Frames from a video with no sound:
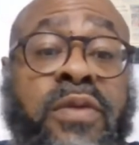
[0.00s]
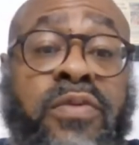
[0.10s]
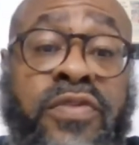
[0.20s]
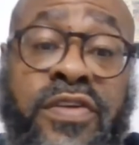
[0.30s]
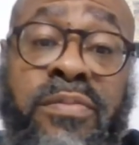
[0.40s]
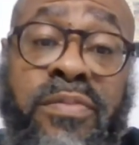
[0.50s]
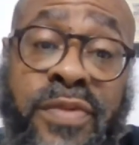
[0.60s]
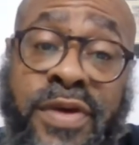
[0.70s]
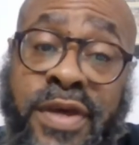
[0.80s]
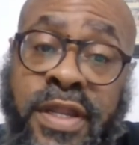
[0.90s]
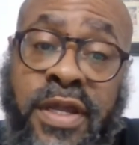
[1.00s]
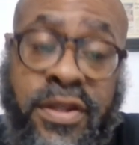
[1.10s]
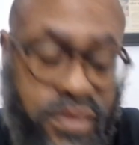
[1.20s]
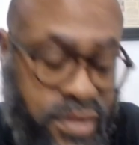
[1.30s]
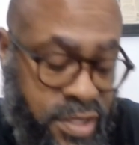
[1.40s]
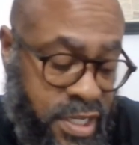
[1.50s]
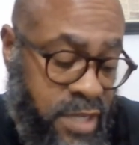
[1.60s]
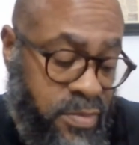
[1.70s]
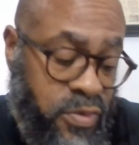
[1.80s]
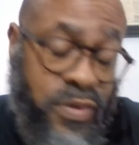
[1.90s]
was some under the
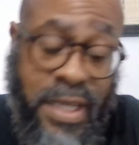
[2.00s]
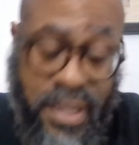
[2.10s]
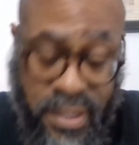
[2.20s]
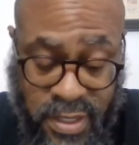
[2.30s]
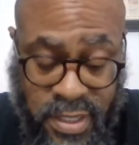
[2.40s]
table that